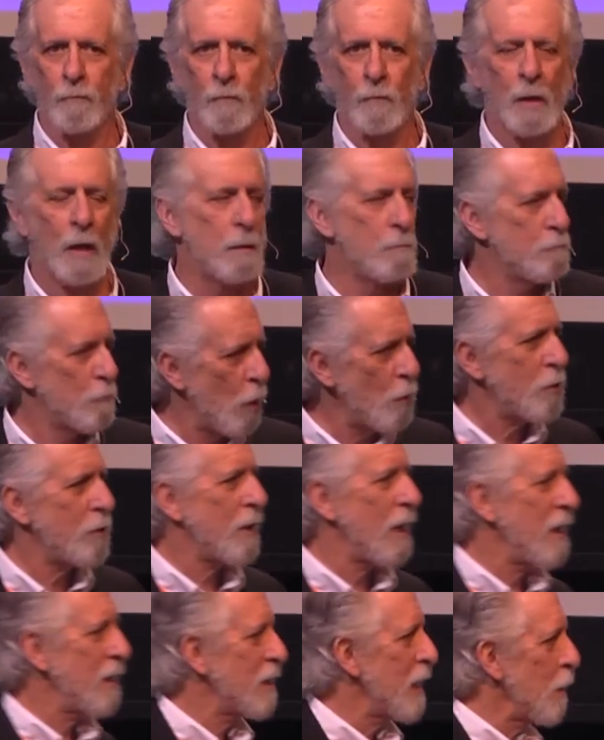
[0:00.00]
And most
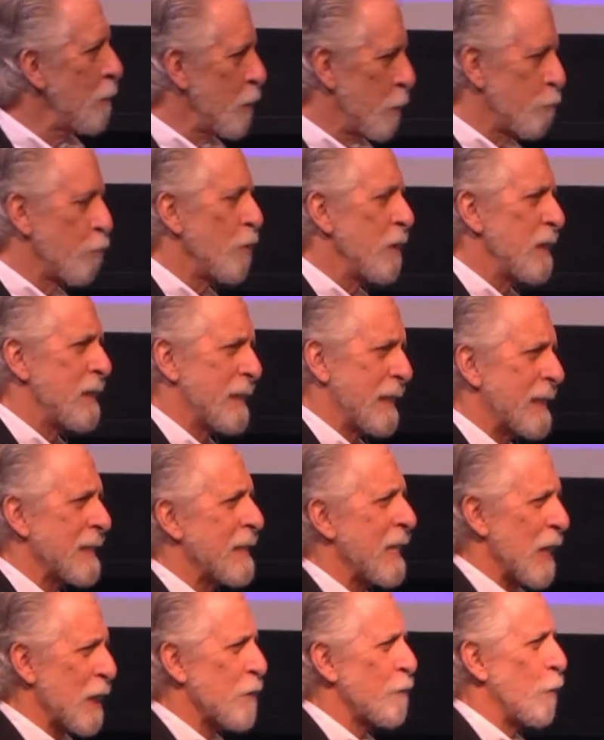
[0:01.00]
days I was pretty
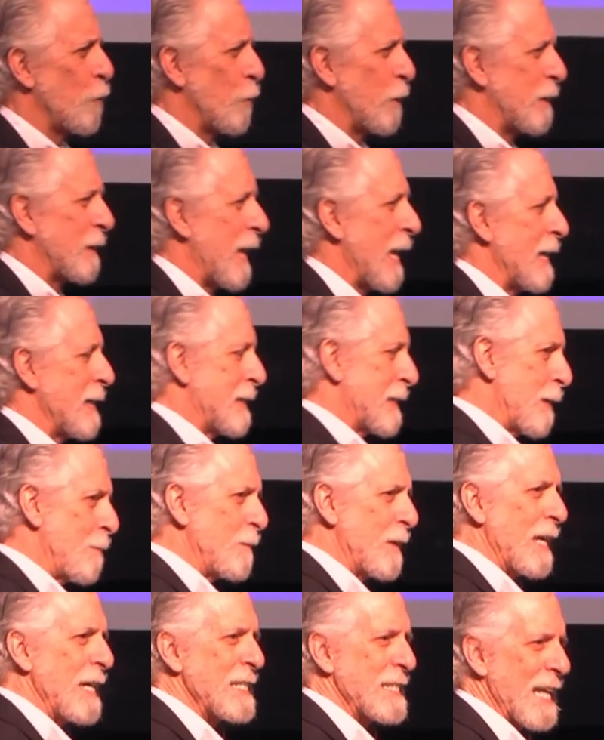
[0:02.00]
successful with that. Some
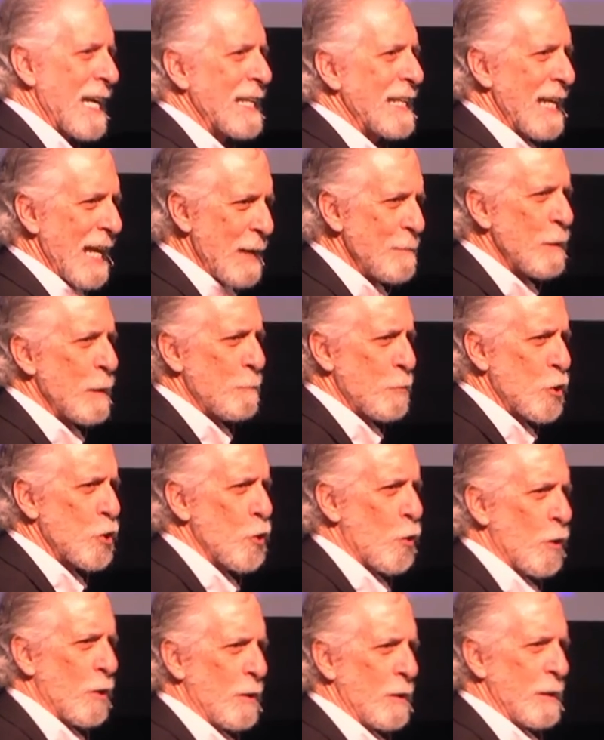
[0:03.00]
days I came up
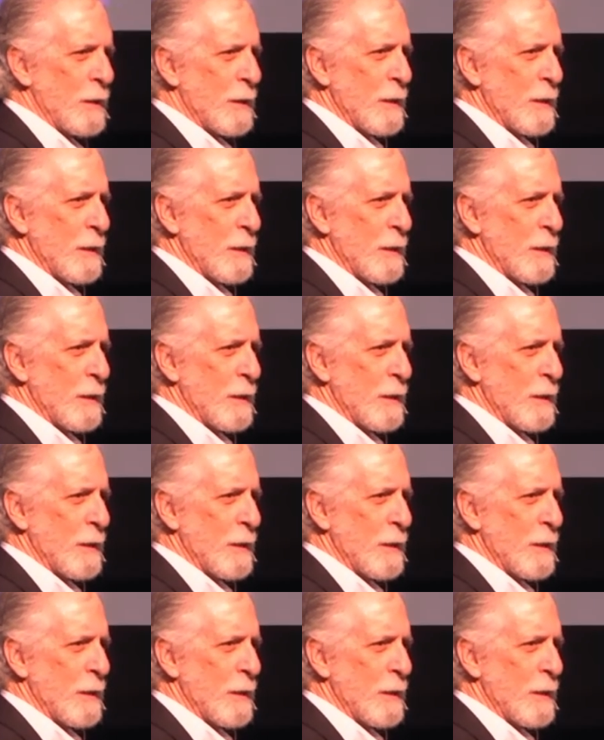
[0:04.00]
short.